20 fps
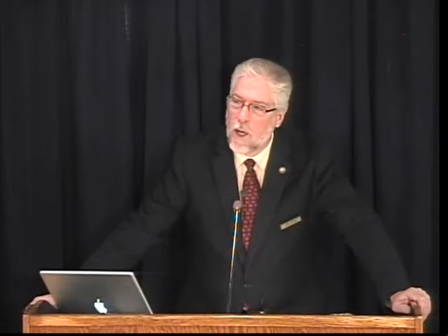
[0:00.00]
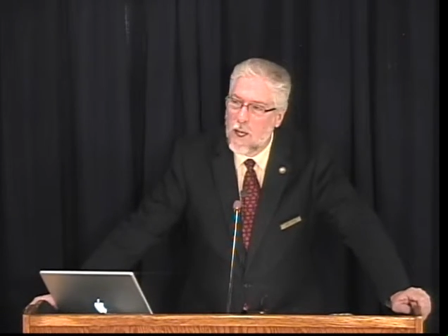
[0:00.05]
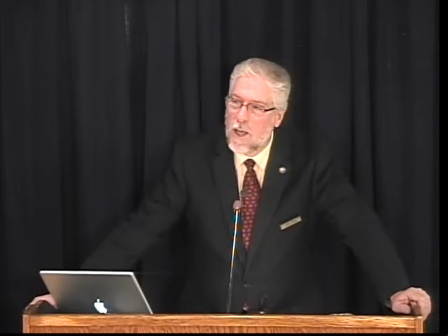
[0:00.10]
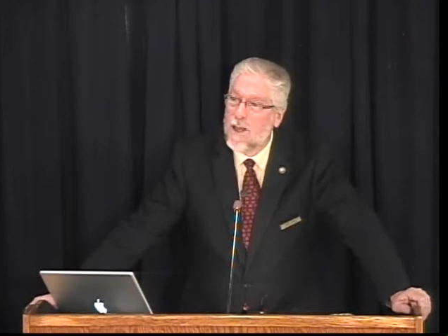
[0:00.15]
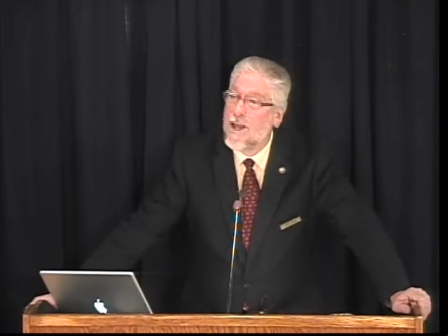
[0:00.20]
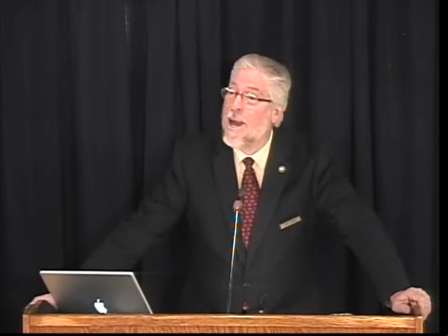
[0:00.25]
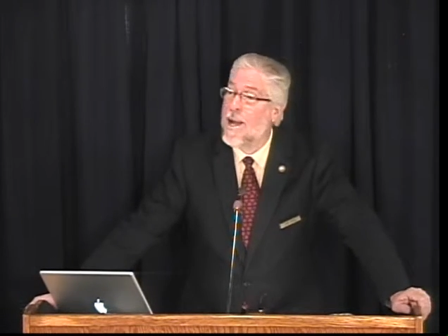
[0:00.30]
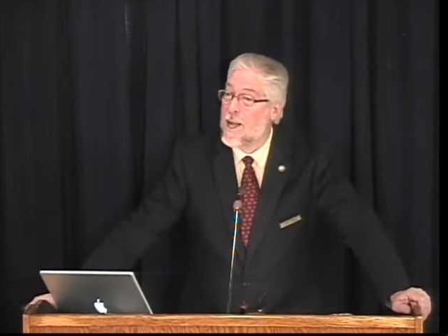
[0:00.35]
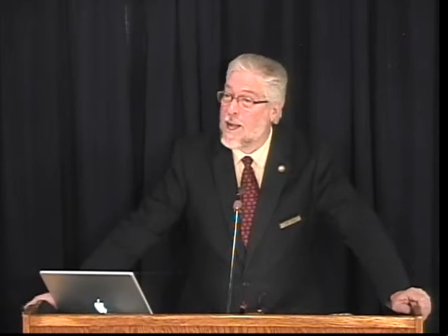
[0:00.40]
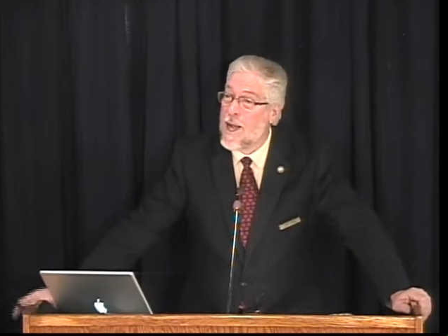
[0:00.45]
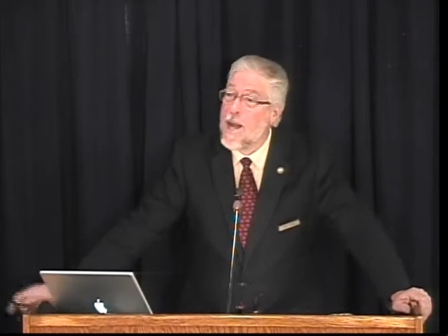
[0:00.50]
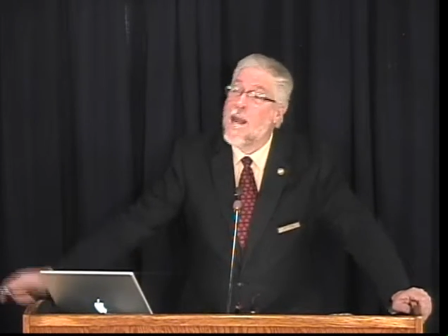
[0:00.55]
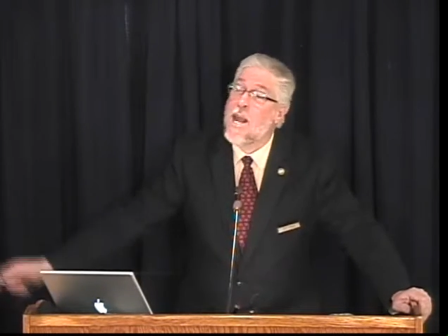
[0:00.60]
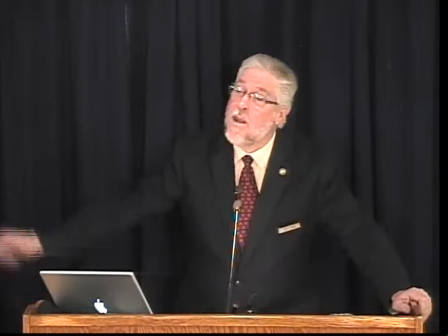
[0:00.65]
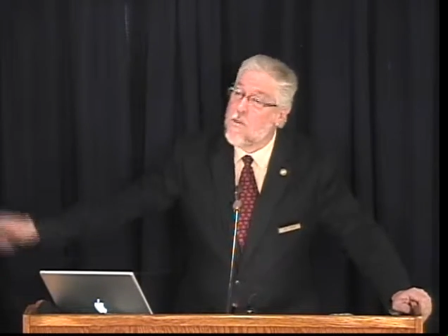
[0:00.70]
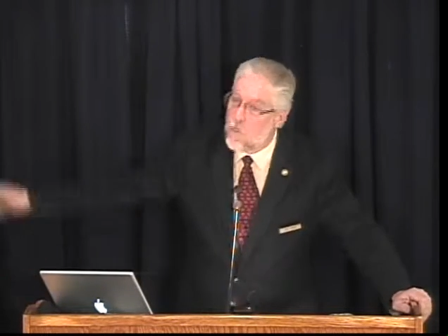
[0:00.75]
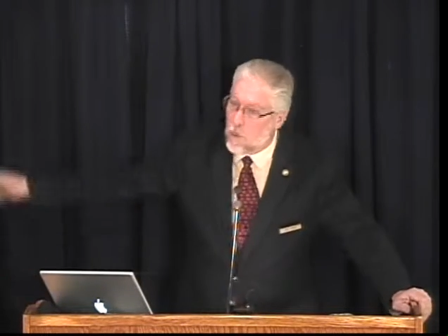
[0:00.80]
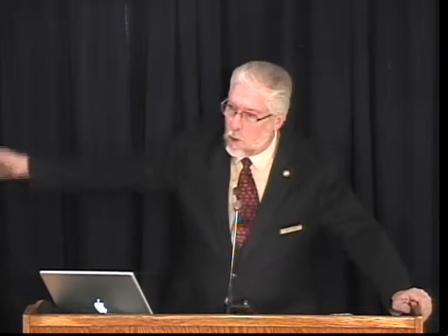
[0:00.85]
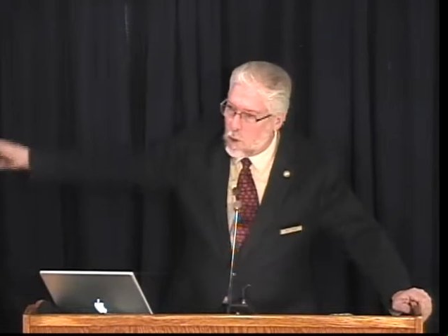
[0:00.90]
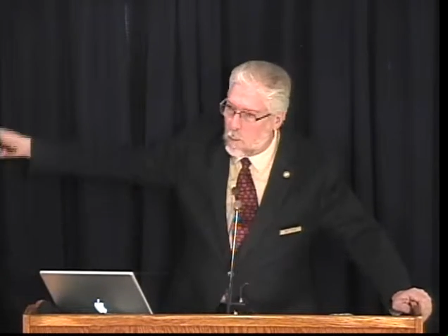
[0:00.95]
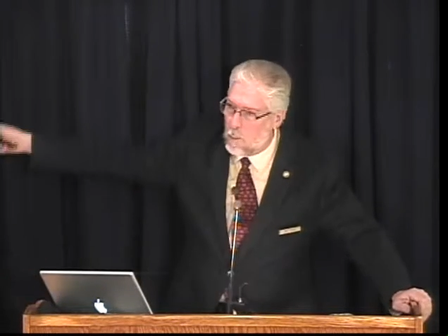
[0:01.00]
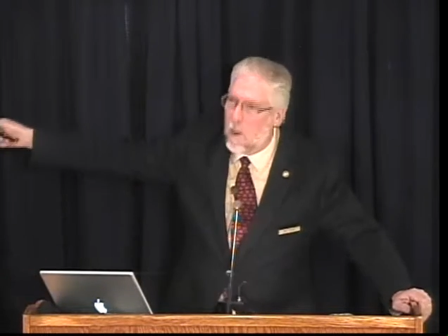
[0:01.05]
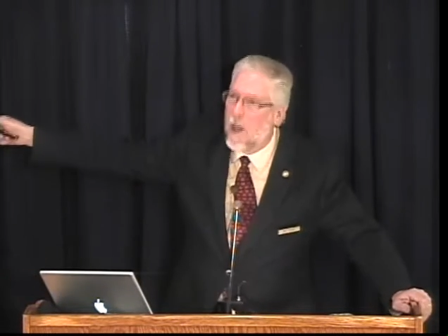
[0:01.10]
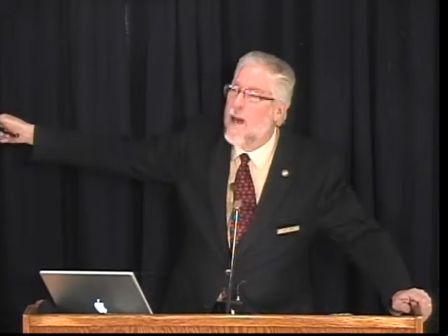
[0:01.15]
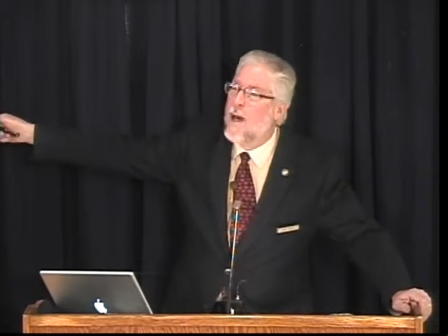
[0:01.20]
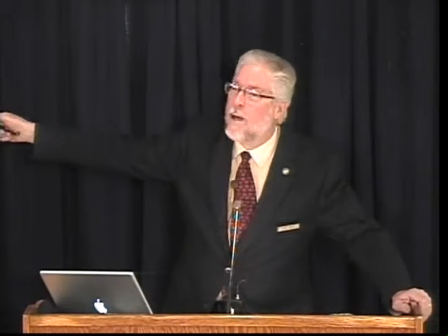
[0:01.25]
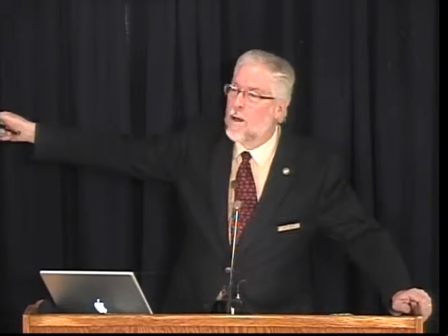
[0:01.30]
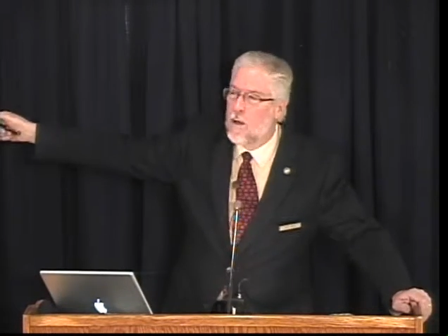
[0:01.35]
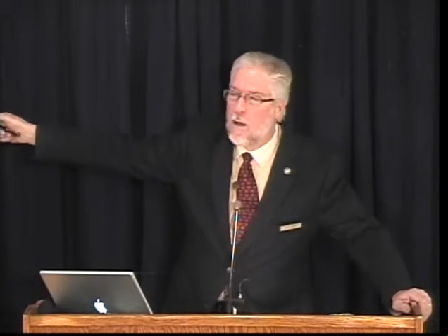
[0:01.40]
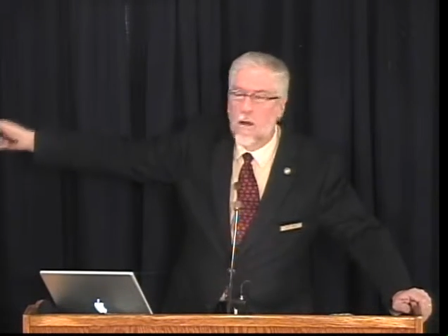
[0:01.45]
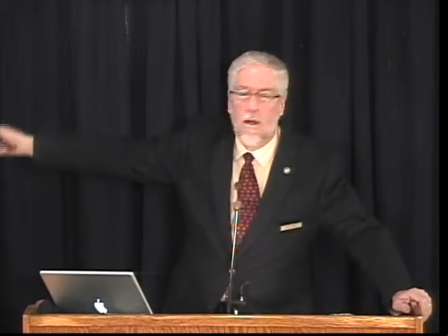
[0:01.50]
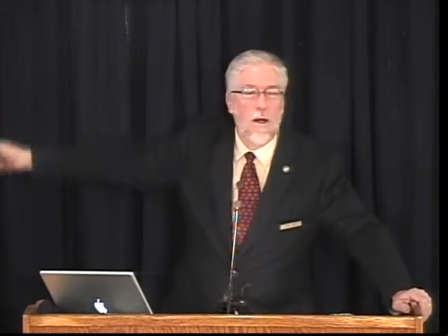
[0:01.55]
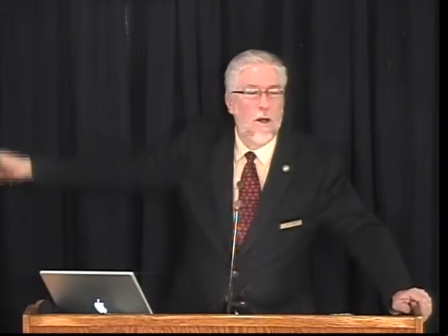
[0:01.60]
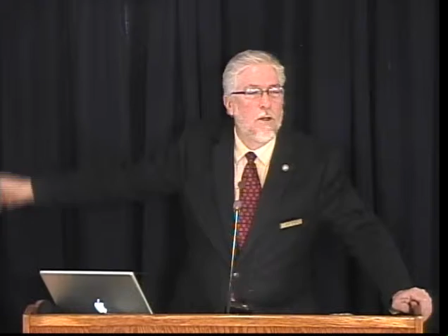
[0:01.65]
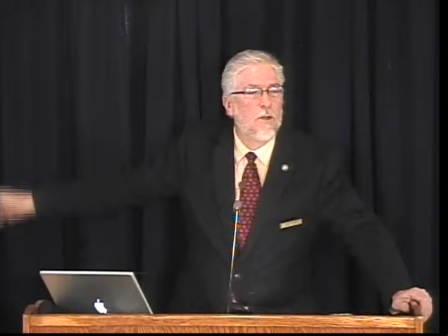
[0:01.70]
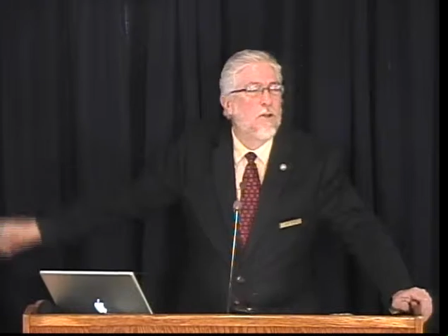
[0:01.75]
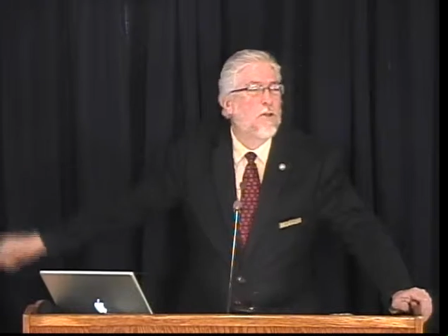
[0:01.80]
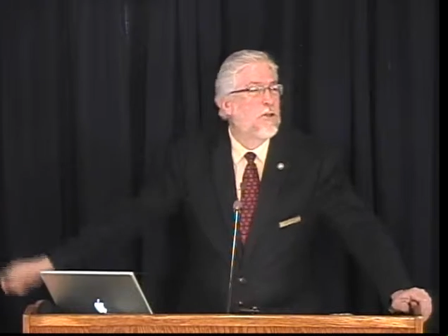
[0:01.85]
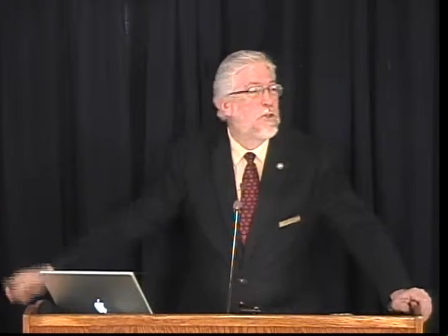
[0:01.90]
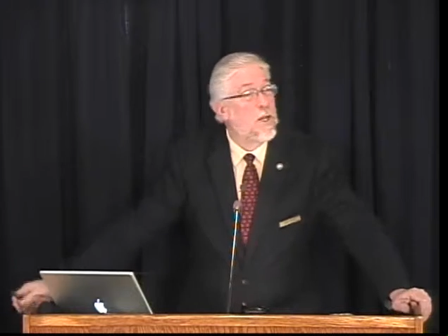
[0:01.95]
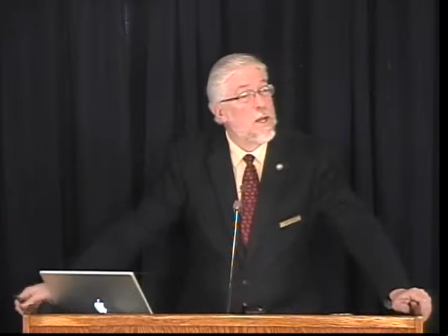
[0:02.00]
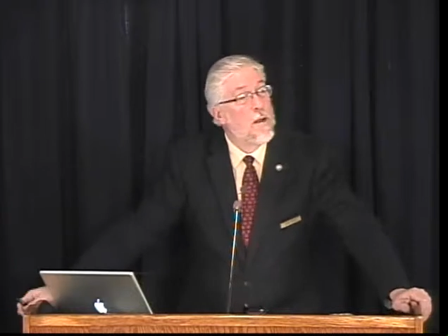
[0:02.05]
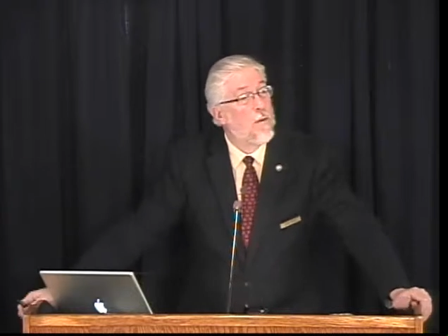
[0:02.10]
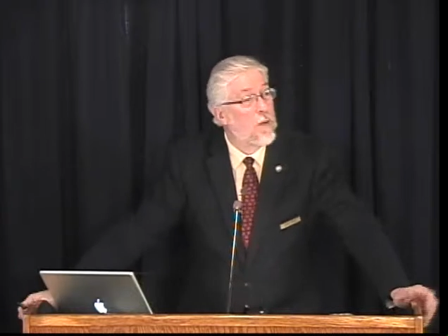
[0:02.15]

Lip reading: in that naval battle on the Sea